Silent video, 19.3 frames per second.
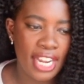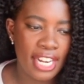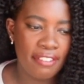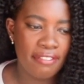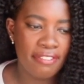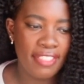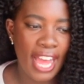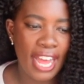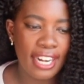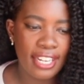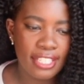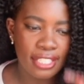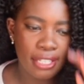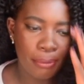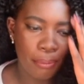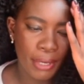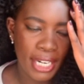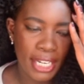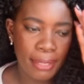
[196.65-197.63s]
And if that is
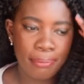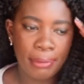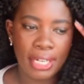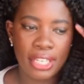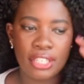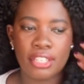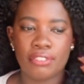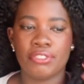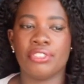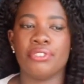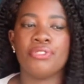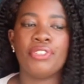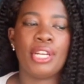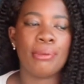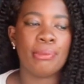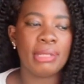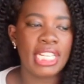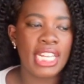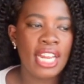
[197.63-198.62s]
the bread and butter of your
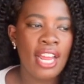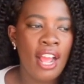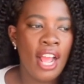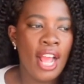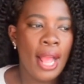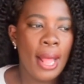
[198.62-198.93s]
family,